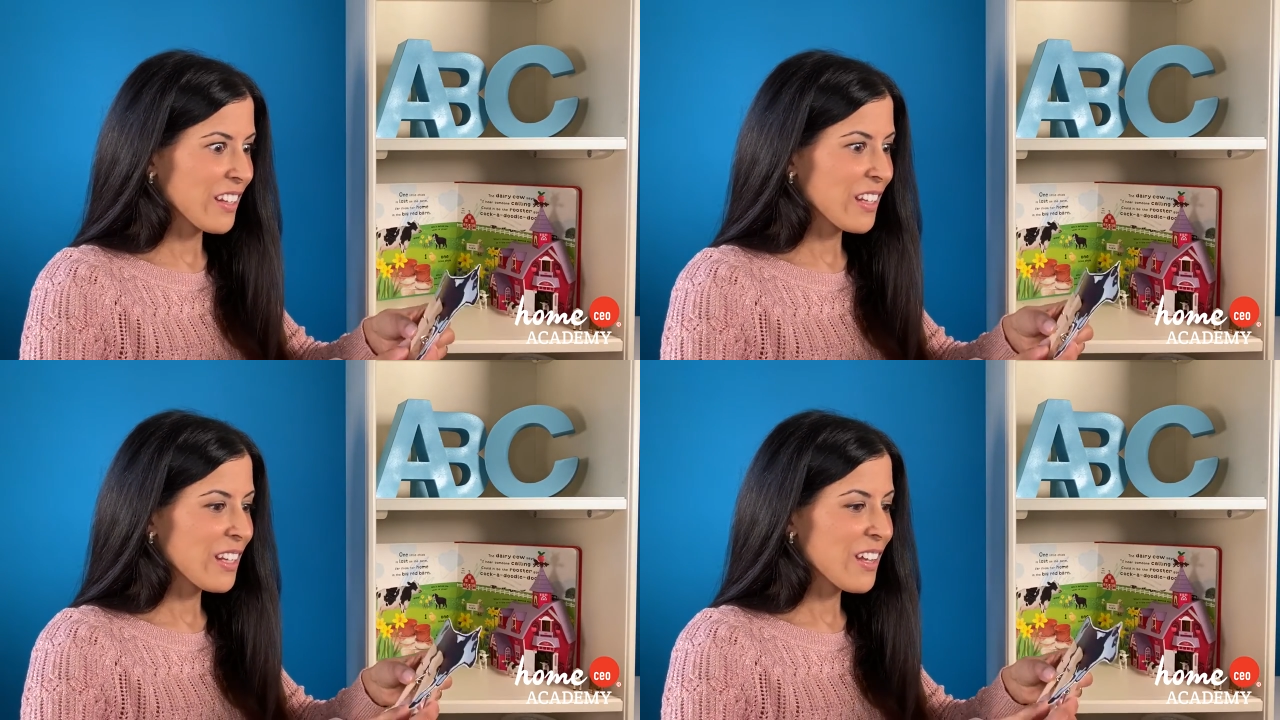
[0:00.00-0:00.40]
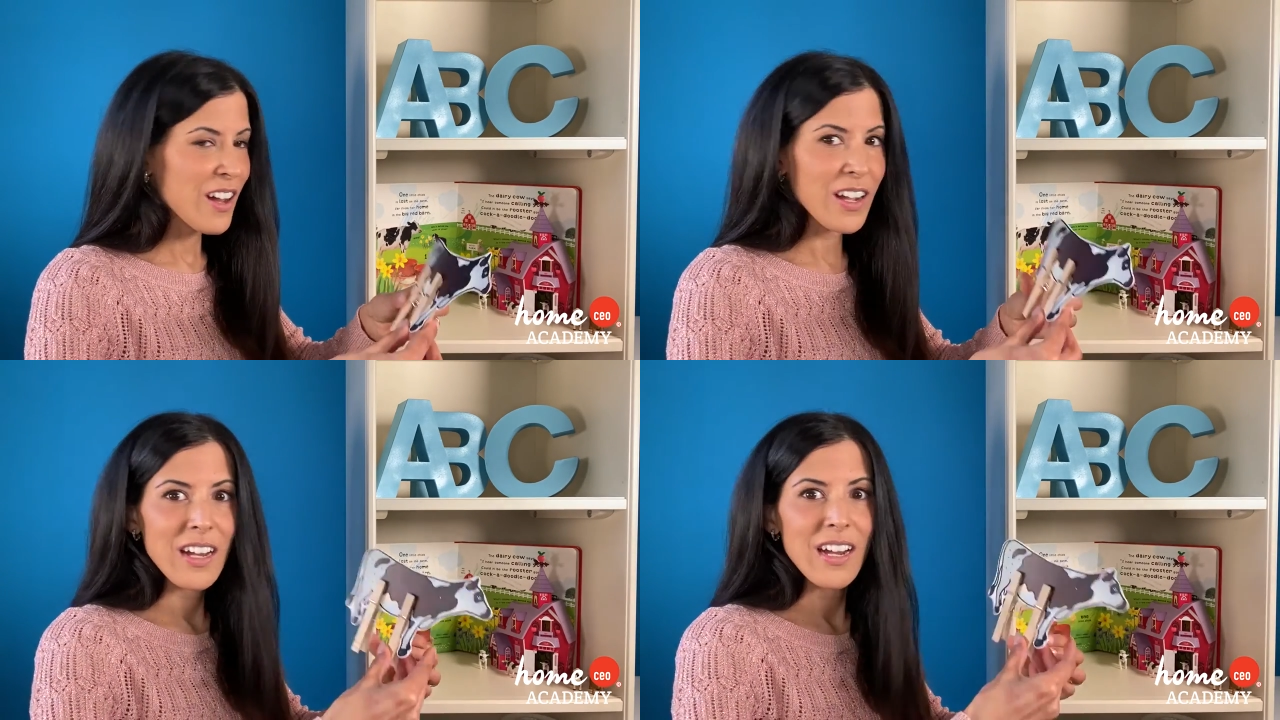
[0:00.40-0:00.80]

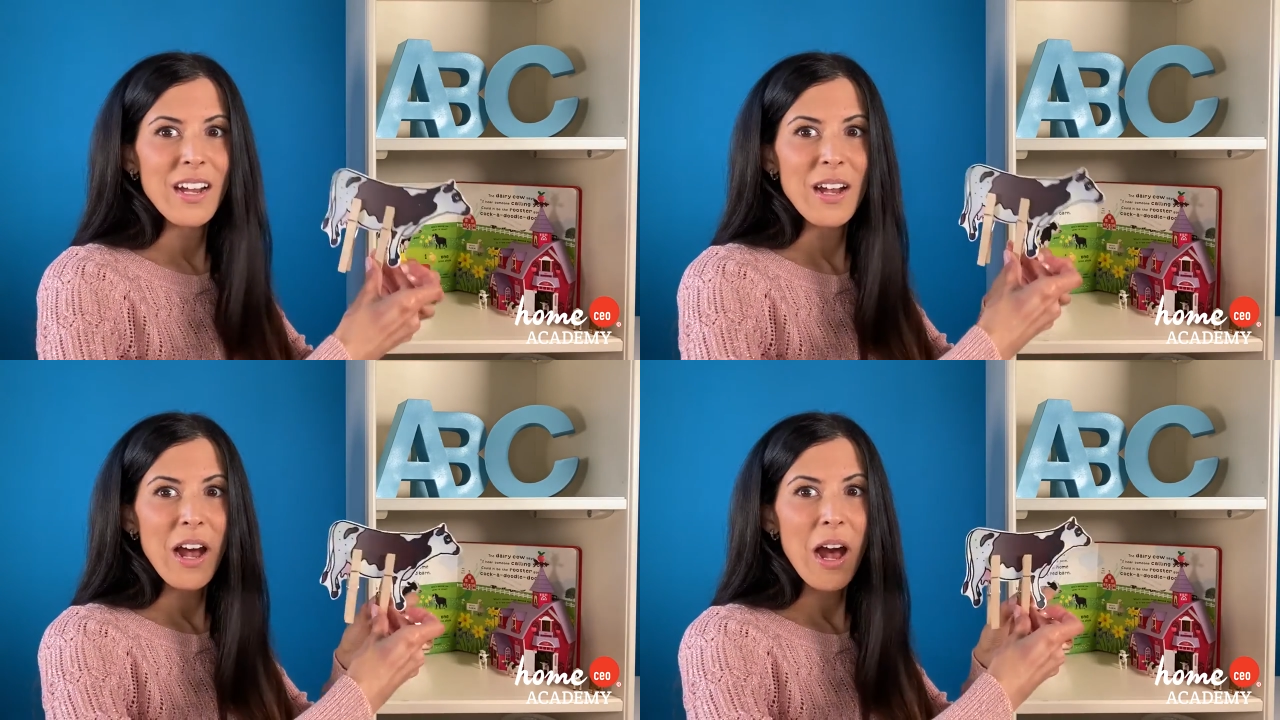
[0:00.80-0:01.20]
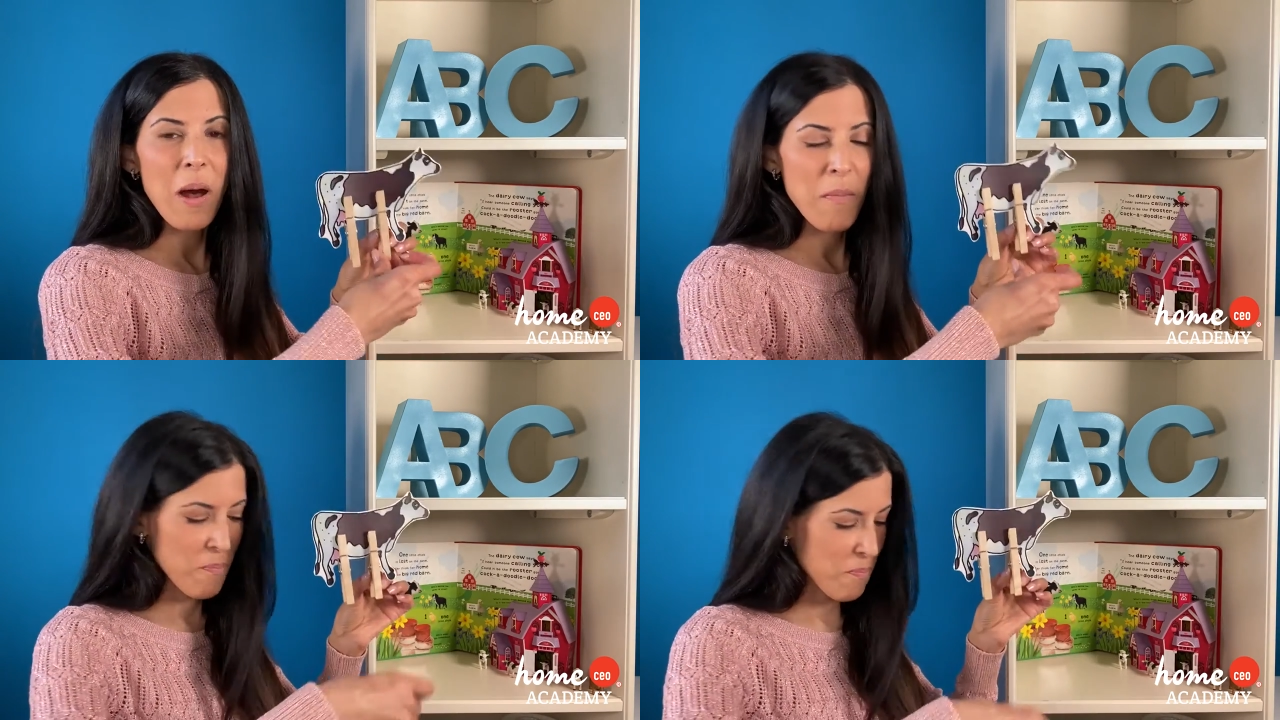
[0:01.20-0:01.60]
look,
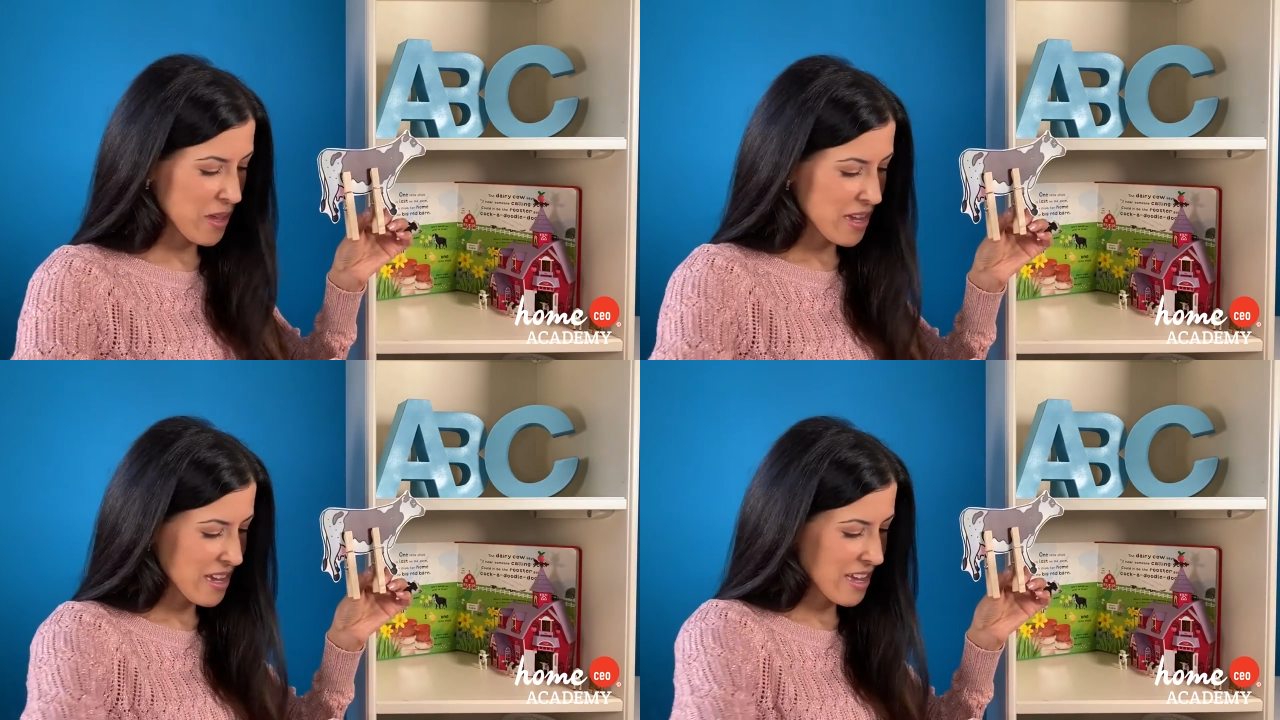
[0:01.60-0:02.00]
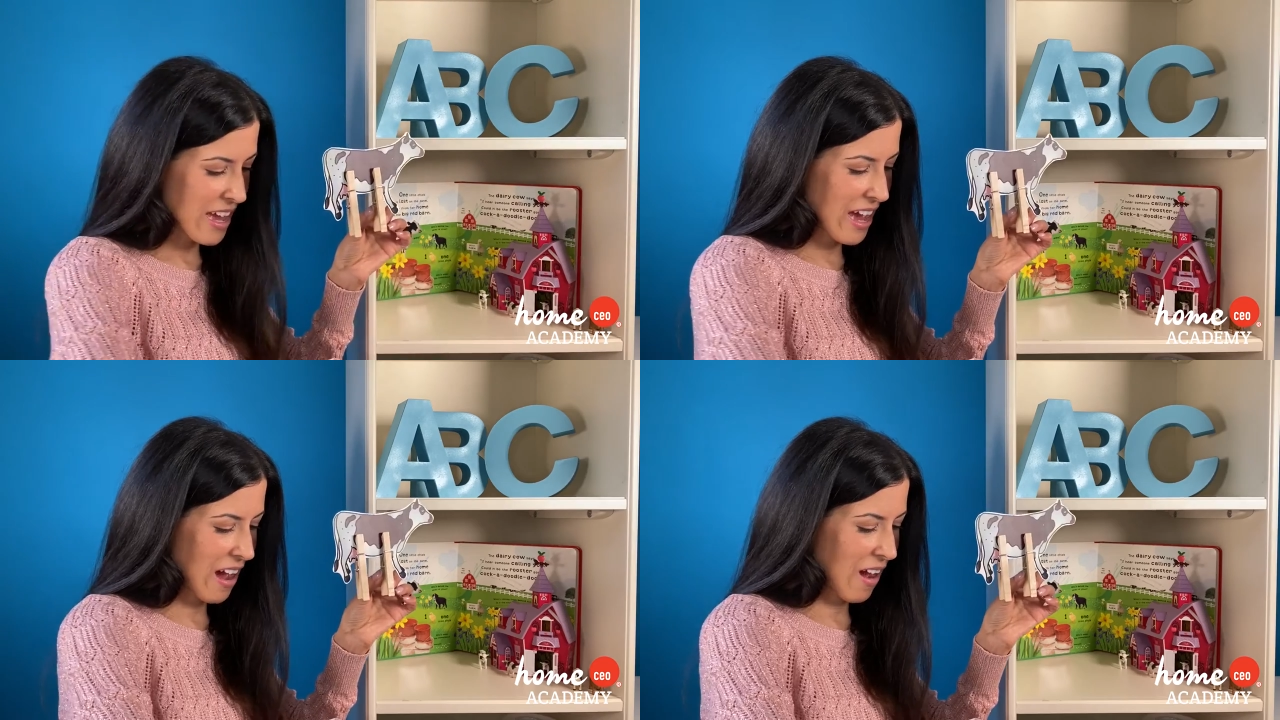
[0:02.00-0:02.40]
a big
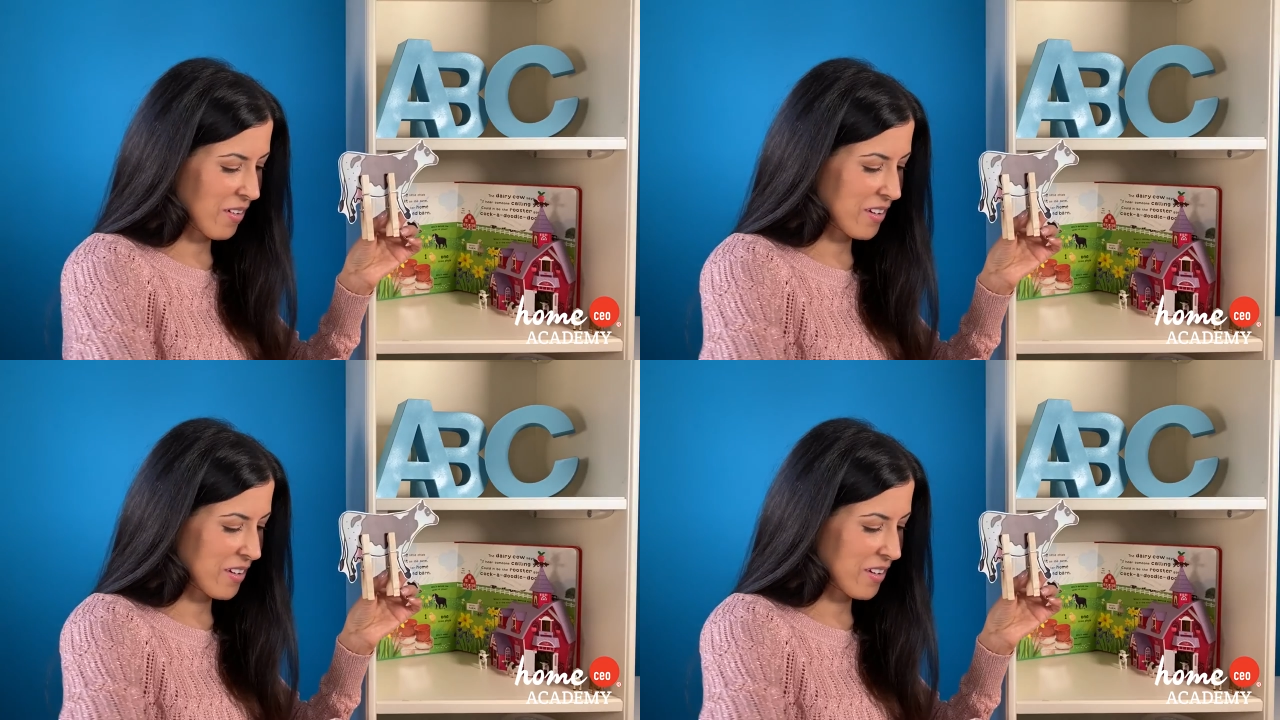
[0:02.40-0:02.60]
cow.